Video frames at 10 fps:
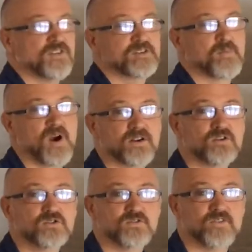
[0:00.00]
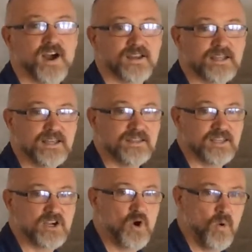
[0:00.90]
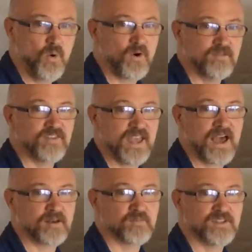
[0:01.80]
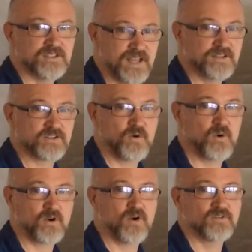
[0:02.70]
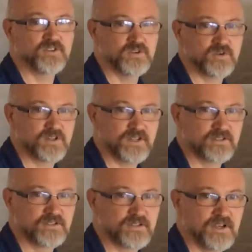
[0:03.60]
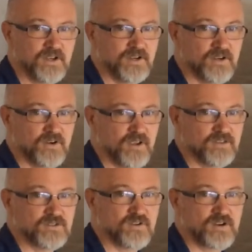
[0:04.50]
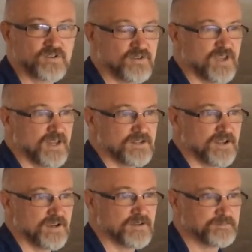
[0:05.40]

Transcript: of these particles you find in the core of the atom, the dense core called the nucleus, right? The structure that uh,